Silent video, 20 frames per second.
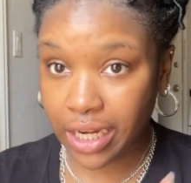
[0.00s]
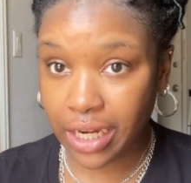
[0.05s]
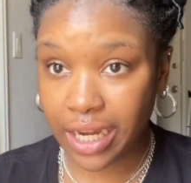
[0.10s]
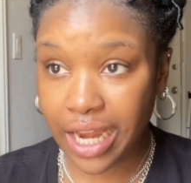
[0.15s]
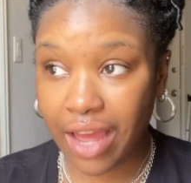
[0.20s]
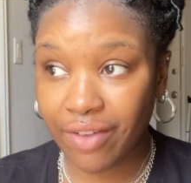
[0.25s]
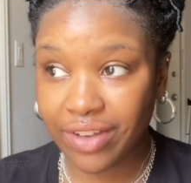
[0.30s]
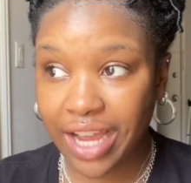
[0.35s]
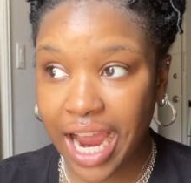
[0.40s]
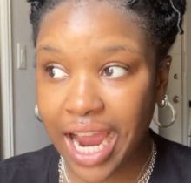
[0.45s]
And
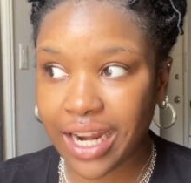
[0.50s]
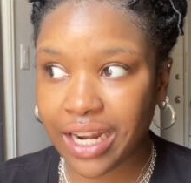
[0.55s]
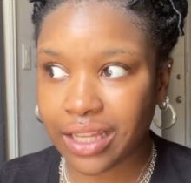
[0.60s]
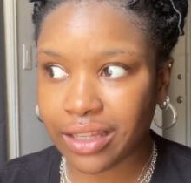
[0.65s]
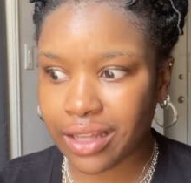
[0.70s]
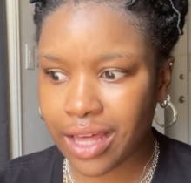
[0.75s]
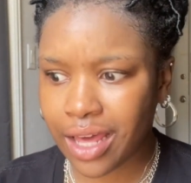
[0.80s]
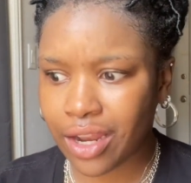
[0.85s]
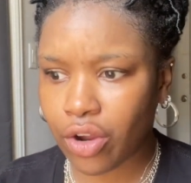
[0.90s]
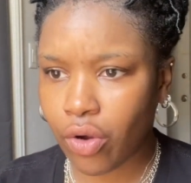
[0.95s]
I've gotten a
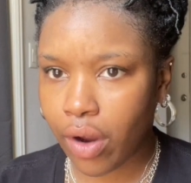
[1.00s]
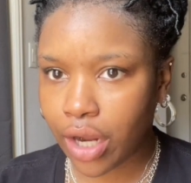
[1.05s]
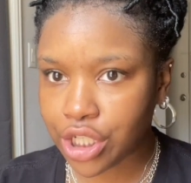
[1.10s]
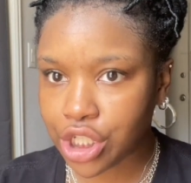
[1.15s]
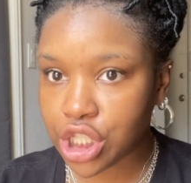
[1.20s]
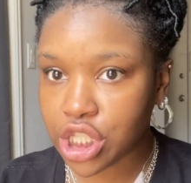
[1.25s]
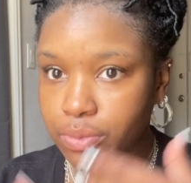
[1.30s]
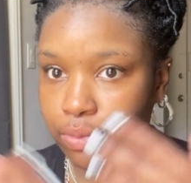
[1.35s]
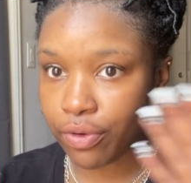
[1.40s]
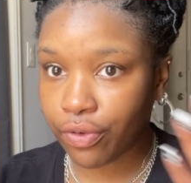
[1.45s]
lot of
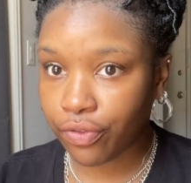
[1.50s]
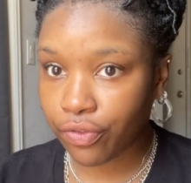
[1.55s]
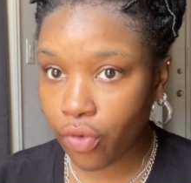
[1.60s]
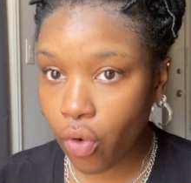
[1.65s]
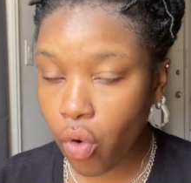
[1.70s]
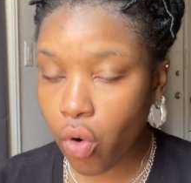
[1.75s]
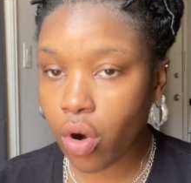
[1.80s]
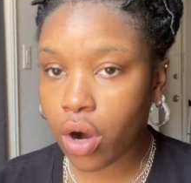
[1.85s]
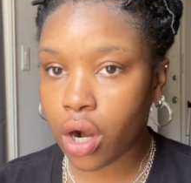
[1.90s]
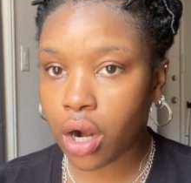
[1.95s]
questions
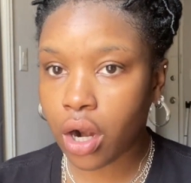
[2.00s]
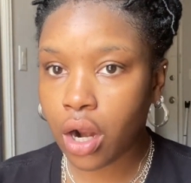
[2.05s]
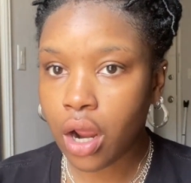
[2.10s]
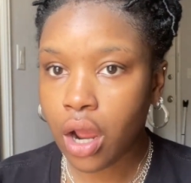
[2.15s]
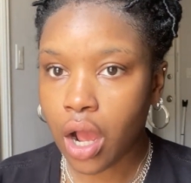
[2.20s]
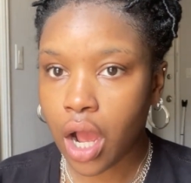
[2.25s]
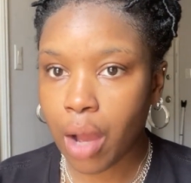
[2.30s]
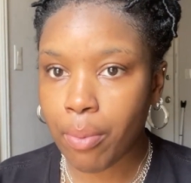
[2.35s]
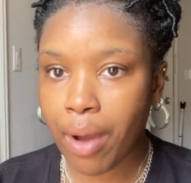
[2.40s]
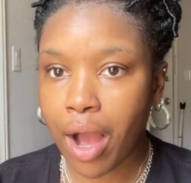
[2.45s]
before
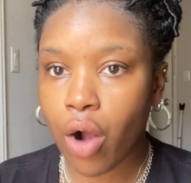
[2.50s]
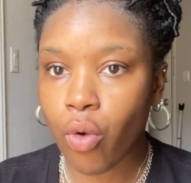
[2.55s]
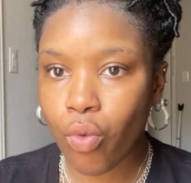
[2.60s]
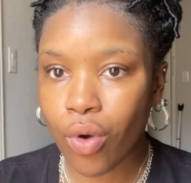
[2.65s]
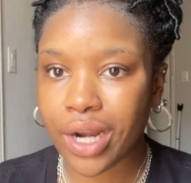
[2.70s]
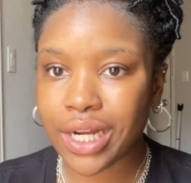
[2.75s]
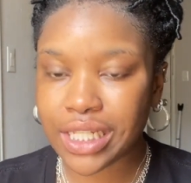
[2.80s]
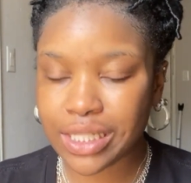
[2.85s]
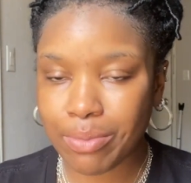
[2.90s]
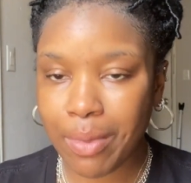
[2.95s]
about
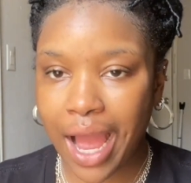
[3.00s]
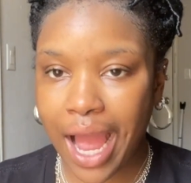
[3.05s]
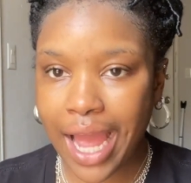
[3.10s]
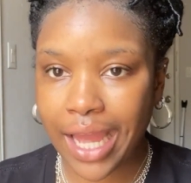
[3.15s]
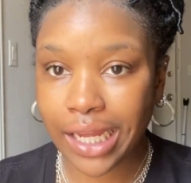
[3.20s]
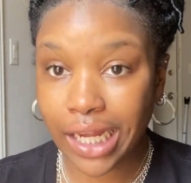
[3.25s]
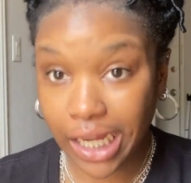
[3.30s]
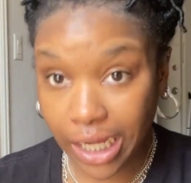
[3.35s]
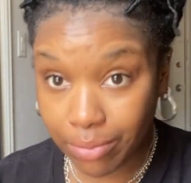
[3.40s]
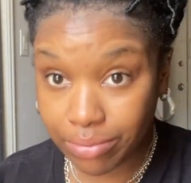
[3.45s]
what is my
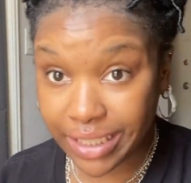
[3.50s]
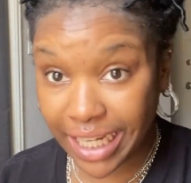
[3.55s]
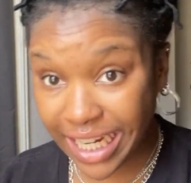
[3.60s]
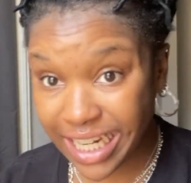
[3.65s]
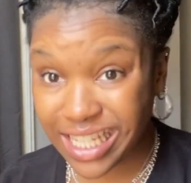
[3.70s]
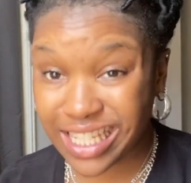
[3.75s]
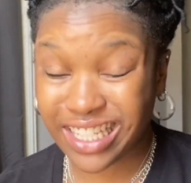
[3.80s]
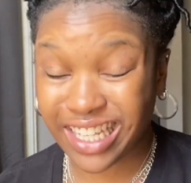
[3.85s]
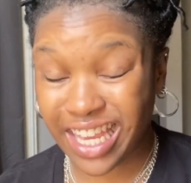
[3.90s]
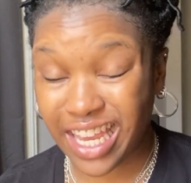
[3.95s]

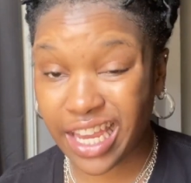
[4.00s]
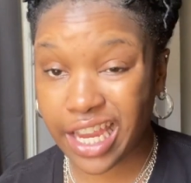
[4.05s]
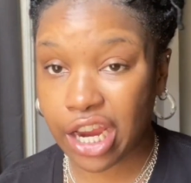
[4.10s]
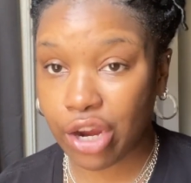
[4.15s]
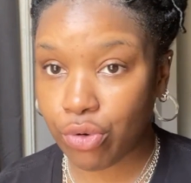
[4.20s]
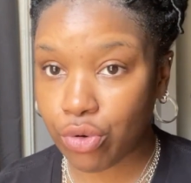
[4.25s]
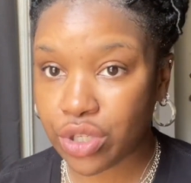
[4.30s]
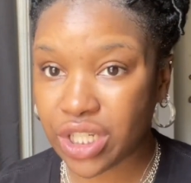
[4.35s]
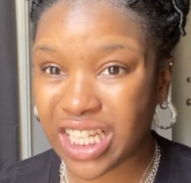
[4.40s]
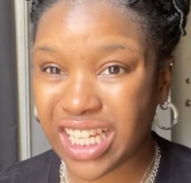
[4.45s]
updated skincare
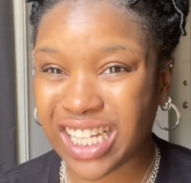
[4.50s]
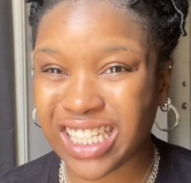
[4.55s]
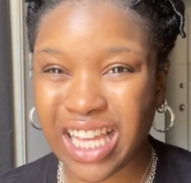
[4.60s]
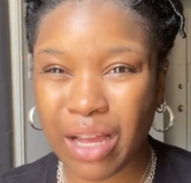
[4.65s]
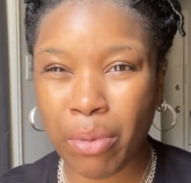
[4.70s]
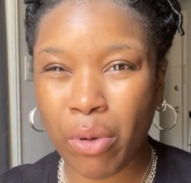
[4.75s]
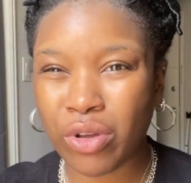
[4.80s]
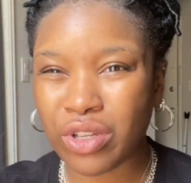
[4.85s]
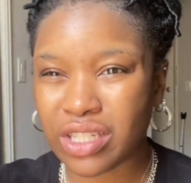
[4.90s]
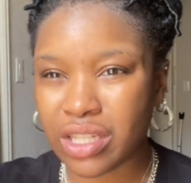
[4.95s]
routine, because I
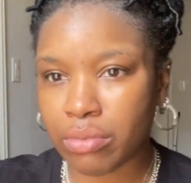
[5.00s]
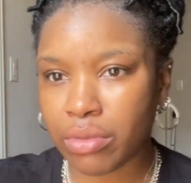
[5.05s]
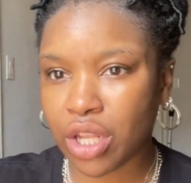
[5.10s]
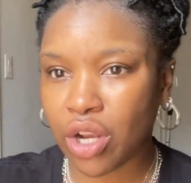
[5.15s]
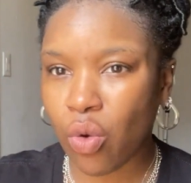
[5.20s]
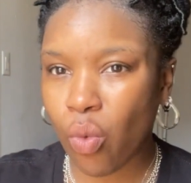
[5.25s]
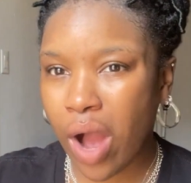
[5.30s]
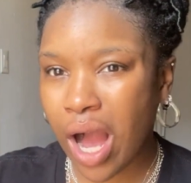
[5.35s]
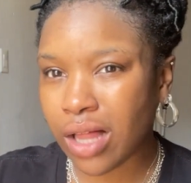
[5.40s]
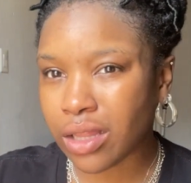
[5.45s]
posted something a
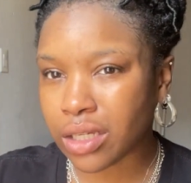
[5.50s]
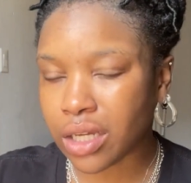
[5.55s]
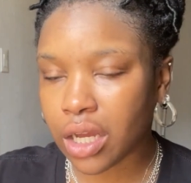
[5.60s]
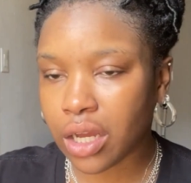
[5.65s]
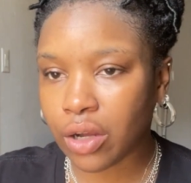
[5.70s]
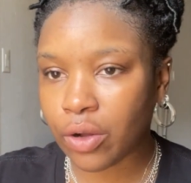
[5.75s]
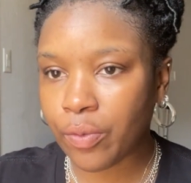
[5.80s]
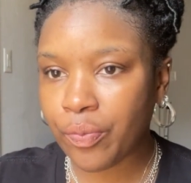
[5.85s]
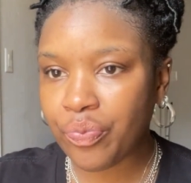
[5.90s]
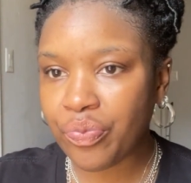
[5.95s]
while
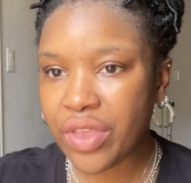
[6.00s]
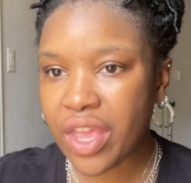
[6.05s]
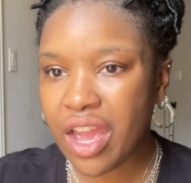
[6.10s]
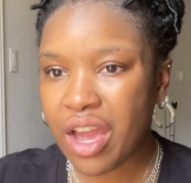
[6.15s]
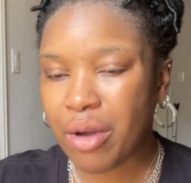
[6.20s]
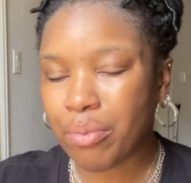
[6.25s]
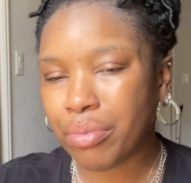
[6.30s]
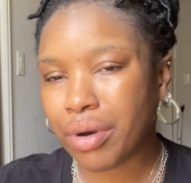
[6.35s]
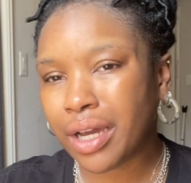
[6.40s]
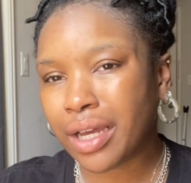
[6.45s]
ago,
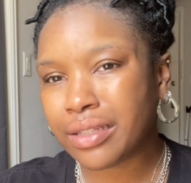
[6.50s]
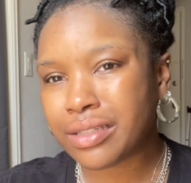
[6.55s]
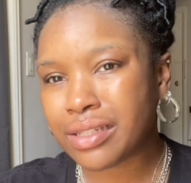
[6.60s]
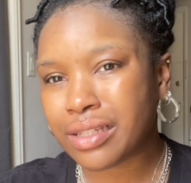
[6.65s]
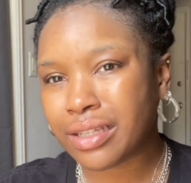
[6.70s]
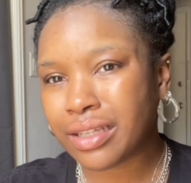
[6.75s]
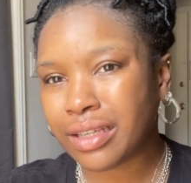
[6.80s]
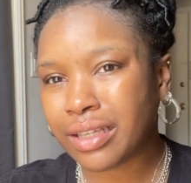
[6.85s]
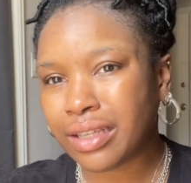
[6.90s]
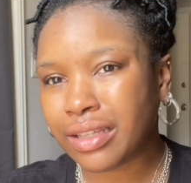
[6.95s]
but
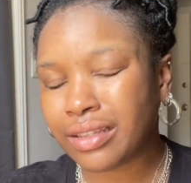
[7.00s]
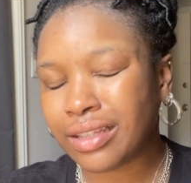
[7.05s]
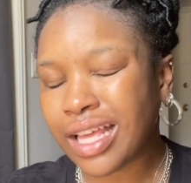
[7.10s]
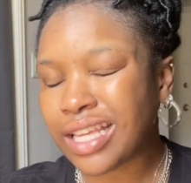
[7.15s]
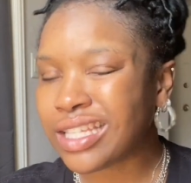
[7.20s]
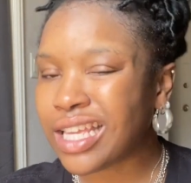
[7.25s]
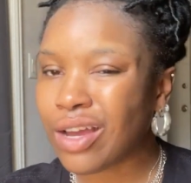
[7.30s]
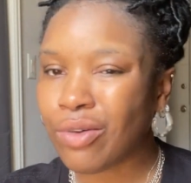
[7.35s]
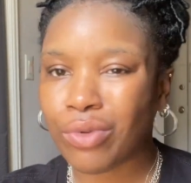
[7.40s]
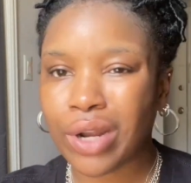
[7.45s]

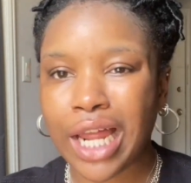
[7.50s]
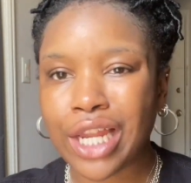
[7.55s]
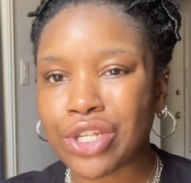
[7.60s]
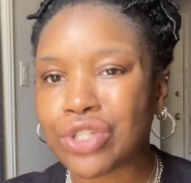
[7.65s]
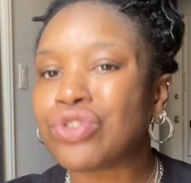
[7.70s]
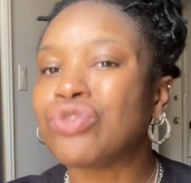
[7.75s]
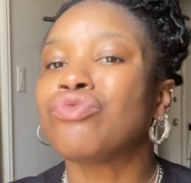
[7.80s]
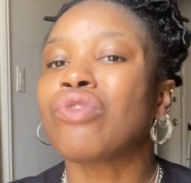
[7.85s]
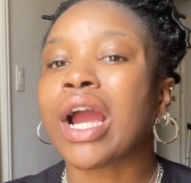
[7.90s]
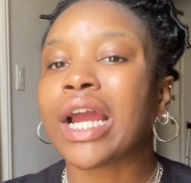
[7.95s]
that's not what I
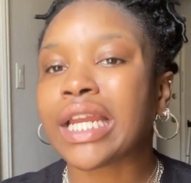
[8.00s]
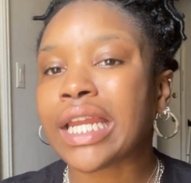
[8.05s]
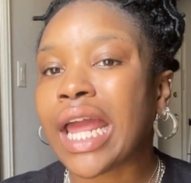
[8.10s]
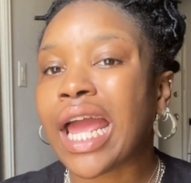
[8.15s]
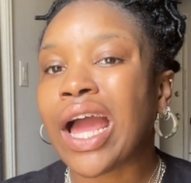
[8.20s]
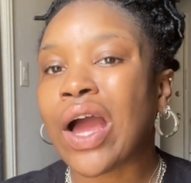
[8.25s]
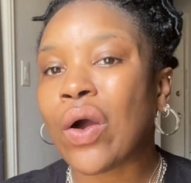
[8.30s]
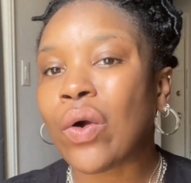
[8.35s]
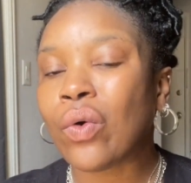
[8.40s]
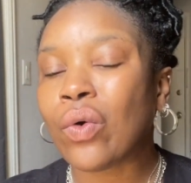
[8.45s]
do right
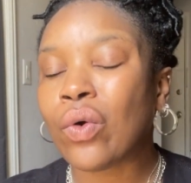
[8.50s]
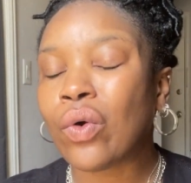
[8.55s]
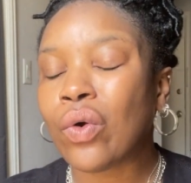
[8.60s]
now.